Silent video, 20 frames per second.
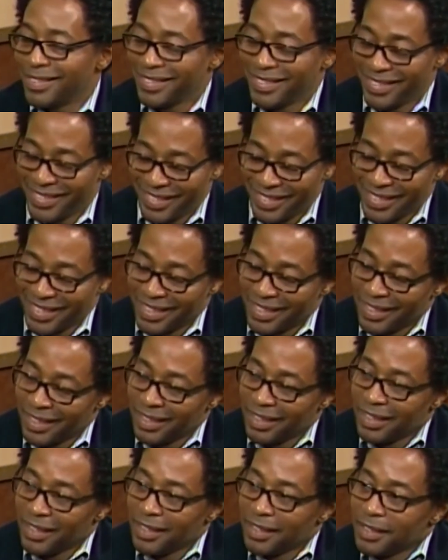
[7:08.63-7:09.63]
And
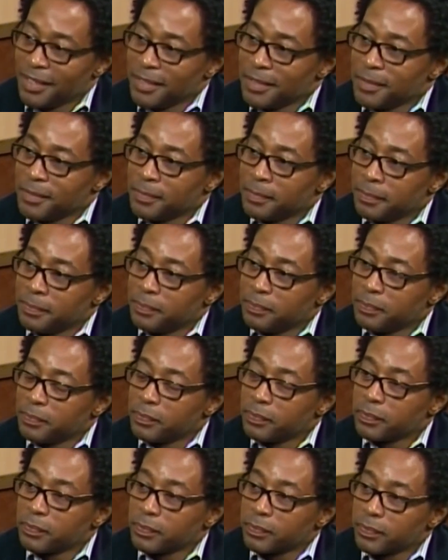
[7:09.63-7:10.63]
so
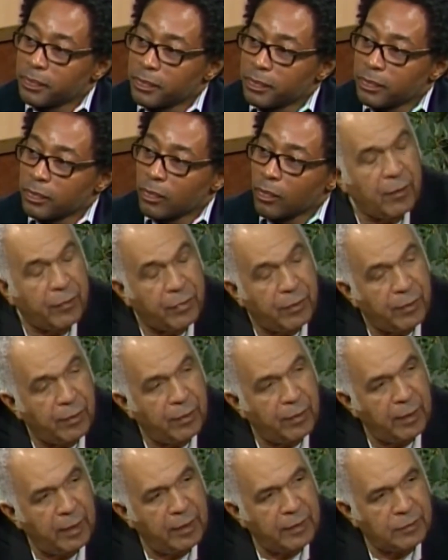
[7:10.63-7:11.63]
being out
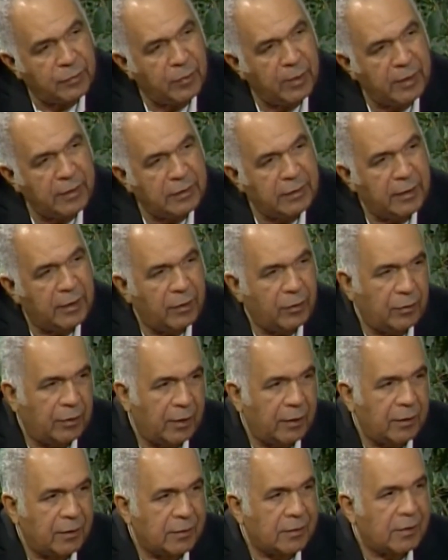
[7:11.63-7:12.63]
there, as we had said on
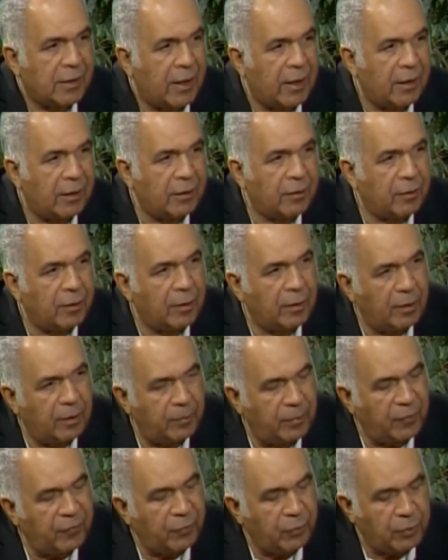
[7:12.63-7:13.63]
the other side
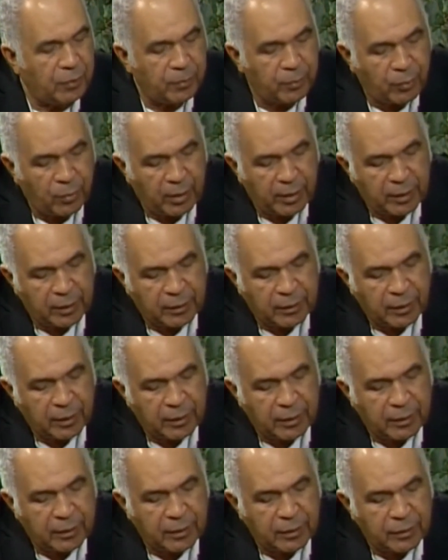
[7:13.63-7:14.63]
of before the break,
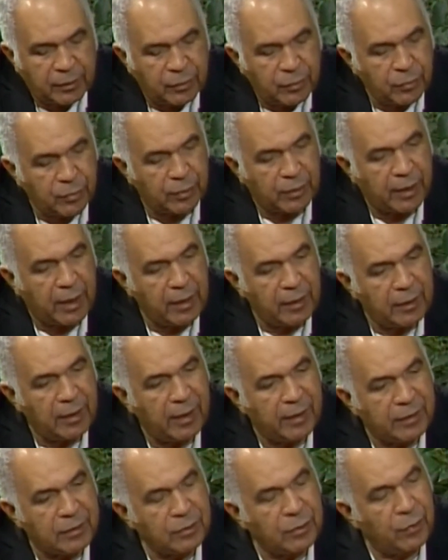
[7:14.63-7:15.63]
that you were kind of
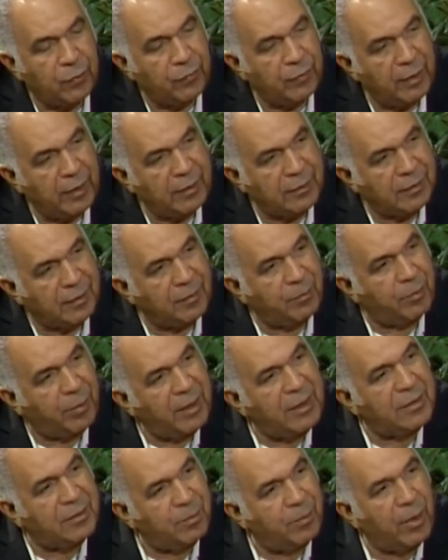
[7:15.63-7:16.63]
like serving as a
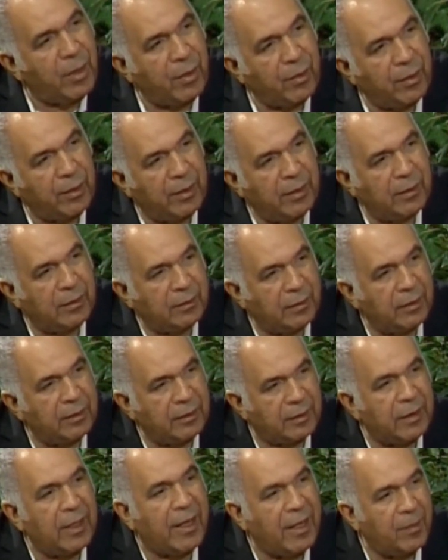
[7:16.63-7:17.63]
peace barrier
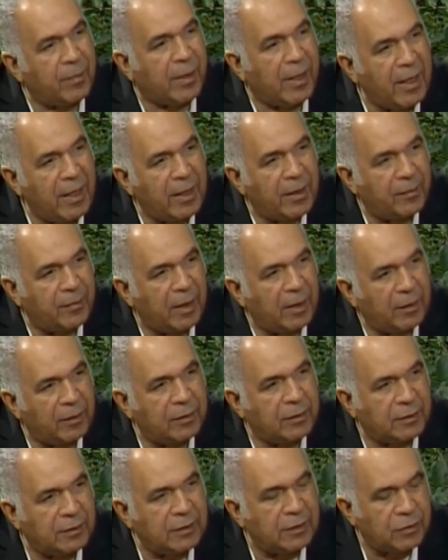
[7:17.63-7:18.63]
and to help calm
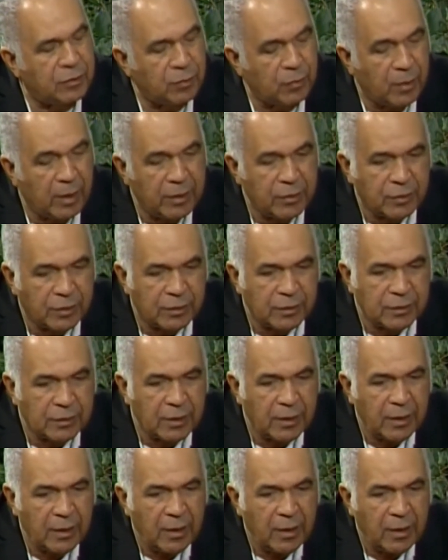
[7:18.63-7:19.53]
down situations.